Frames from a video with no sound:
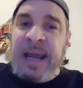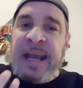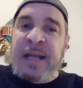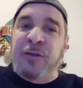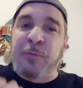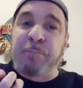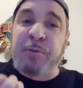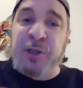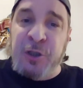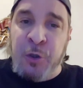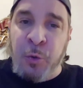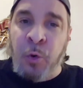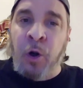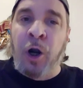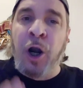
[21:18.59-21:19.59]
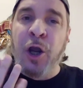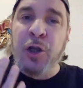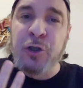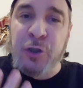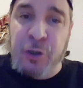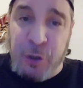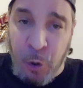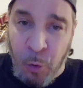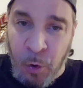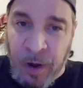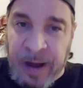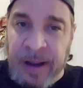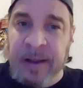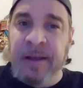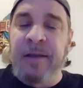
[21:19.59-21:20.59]
It's pure
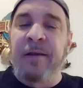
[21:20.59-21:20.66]
joy.